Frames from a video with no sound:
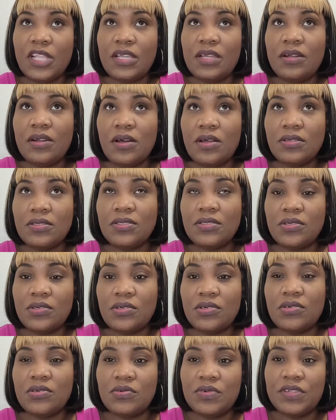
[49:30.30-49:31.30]
And
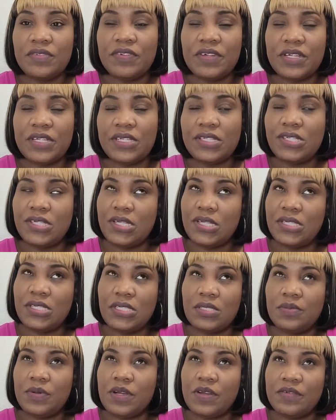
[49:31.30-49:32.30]
also refund
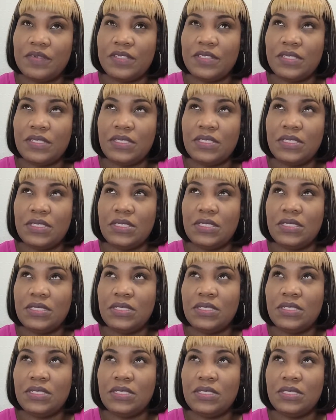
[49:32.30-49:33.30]
exchanges,
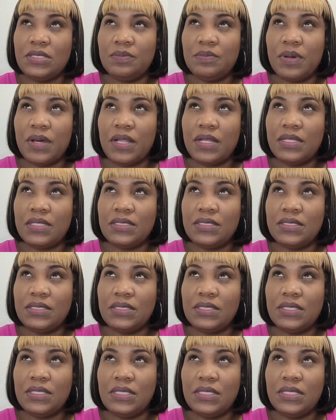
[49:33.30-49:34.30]
privacy
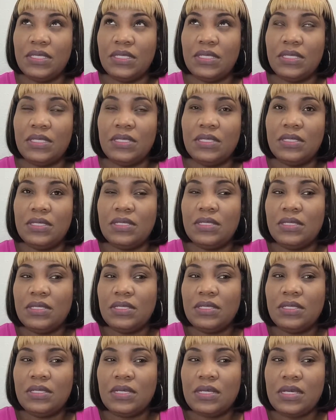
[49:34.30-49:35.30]
policy.
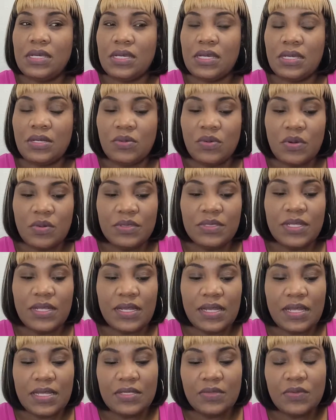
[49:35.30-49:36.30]
And what was
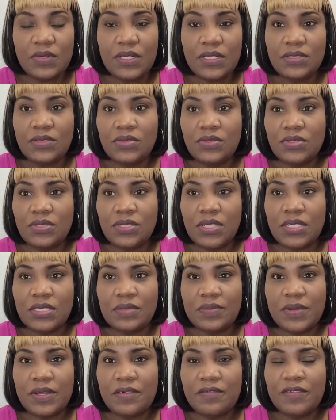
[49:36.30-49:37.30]
that last one I told you guys
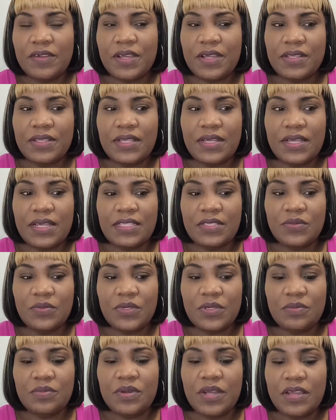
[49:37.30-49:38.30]
about? I forgot the last
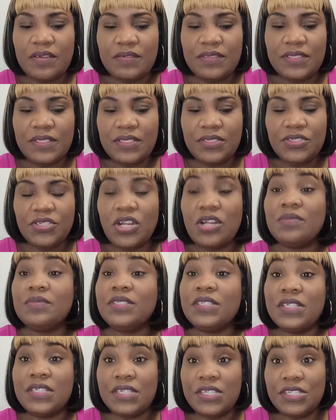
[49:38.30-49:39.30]
one. Privacy,
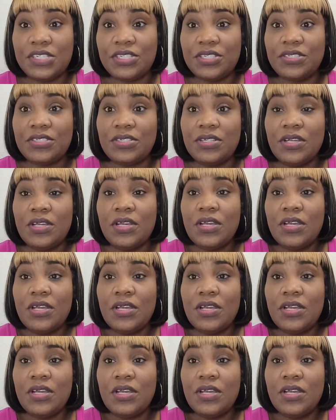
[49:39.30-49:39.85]
terms and conditions.